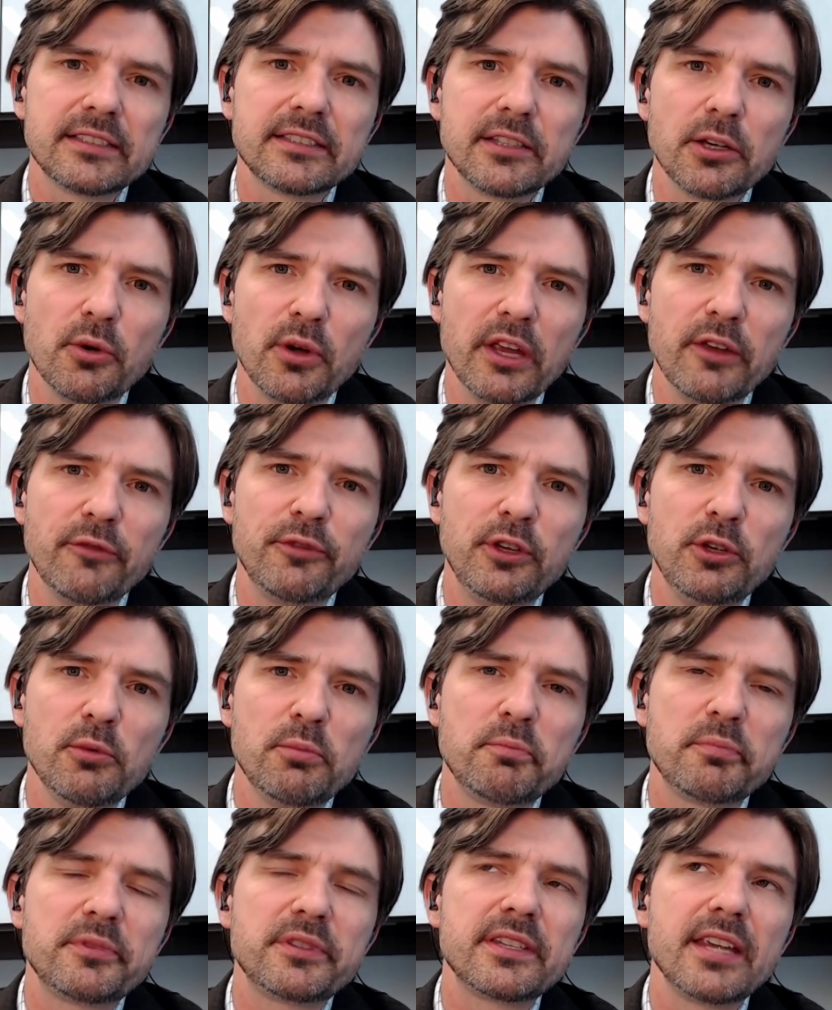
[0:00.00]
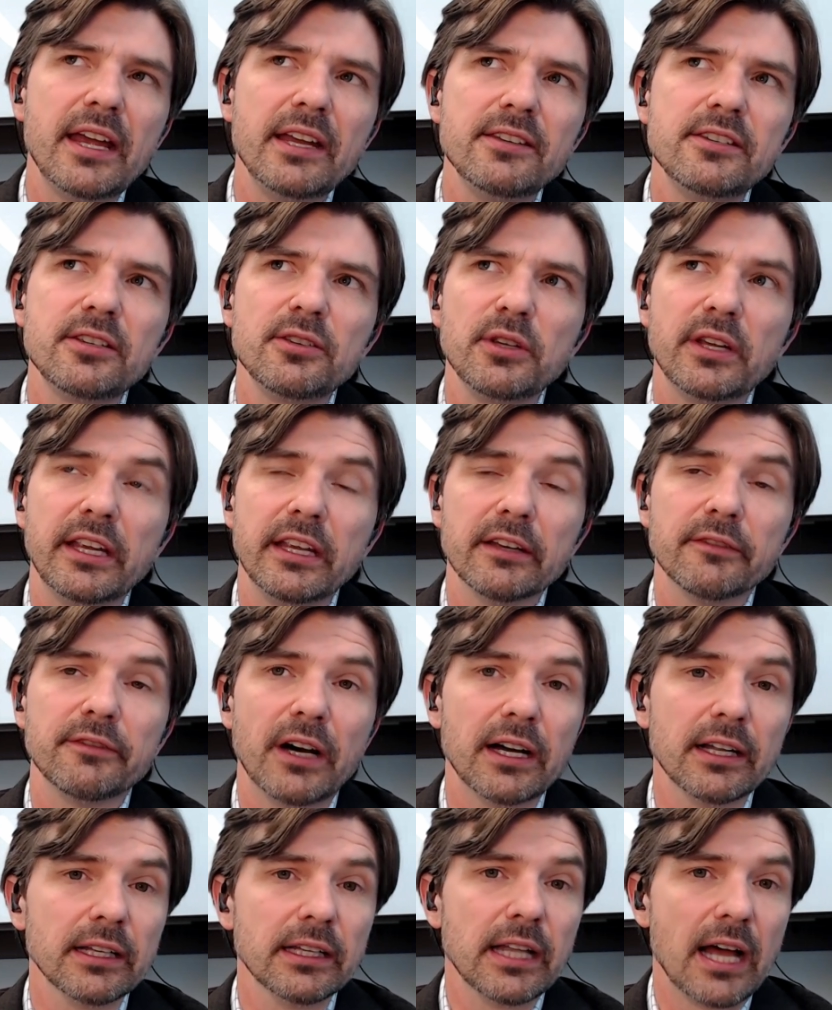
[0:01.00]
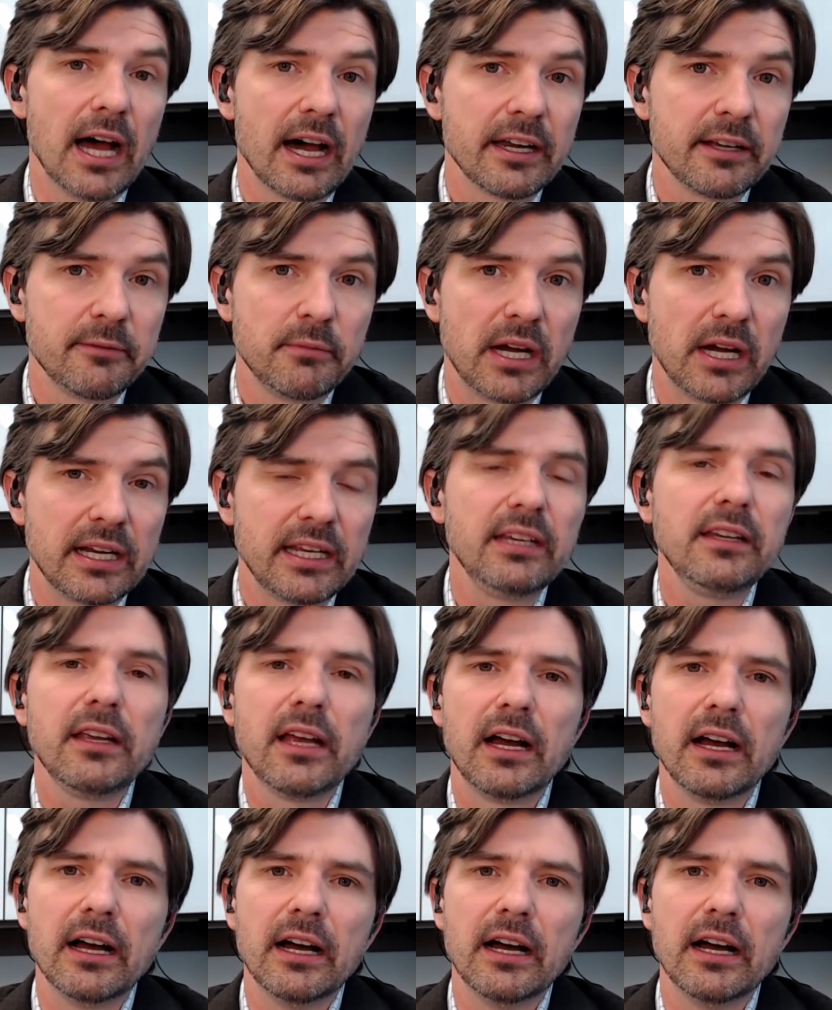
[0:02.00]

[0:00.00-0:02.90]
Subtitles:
So if you tend to give a lot of money,